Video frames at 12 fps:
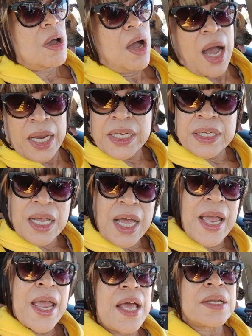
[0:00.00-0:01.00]
I cannot
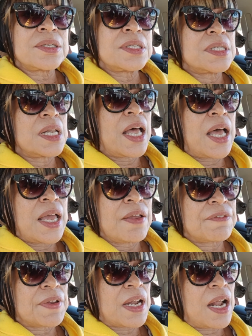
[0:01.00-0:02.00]
handle the
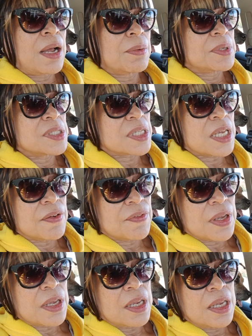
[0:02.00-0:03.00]
life that I was
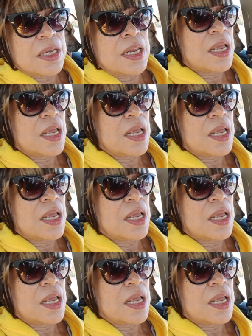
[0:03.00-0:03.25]
given,